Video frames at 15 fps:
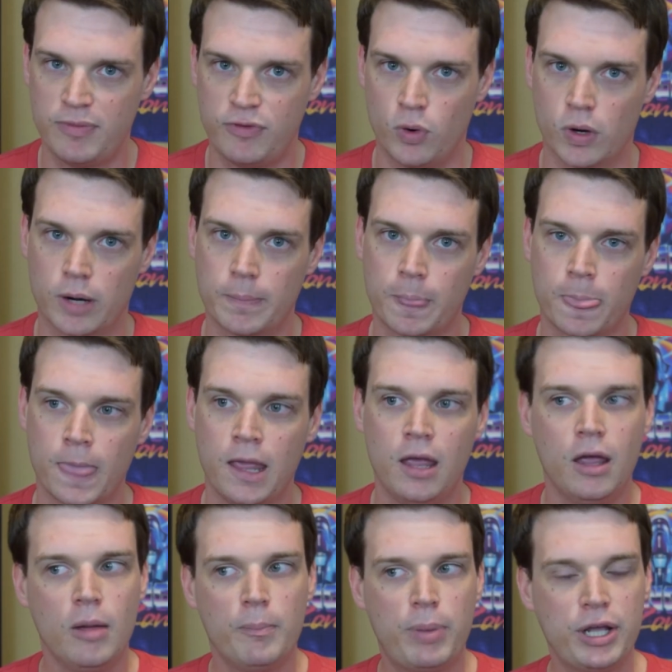before,
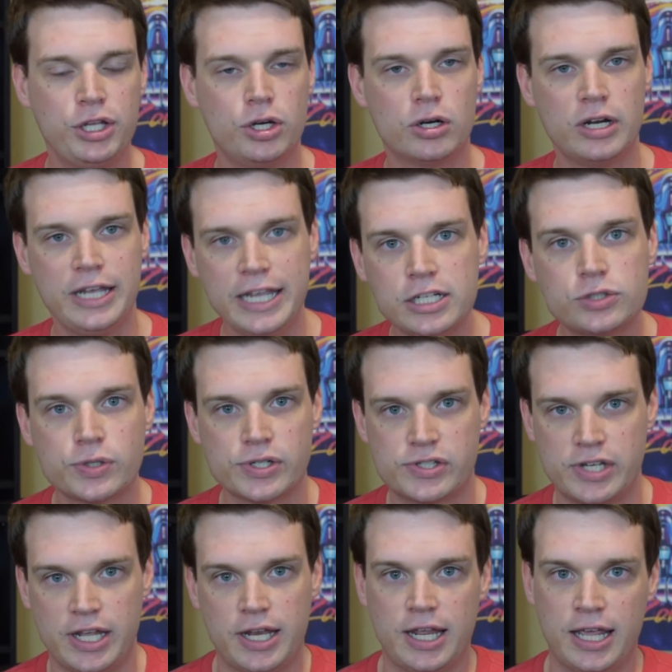but you're
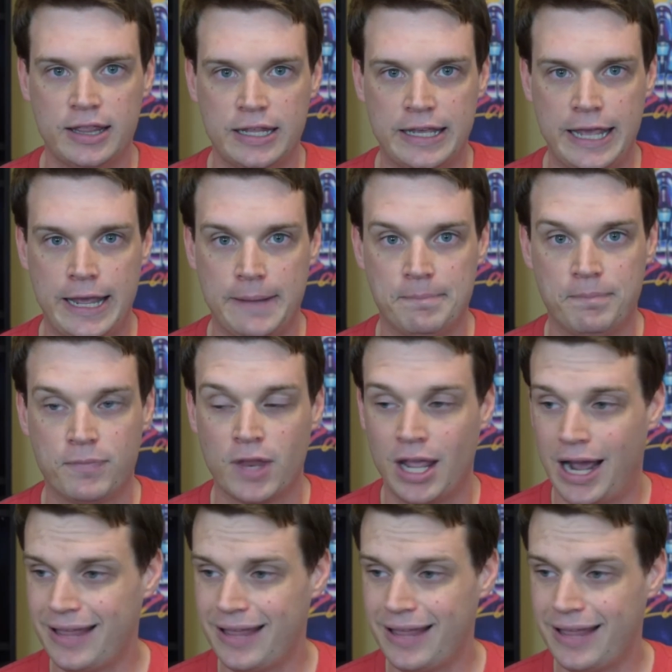interested in the game,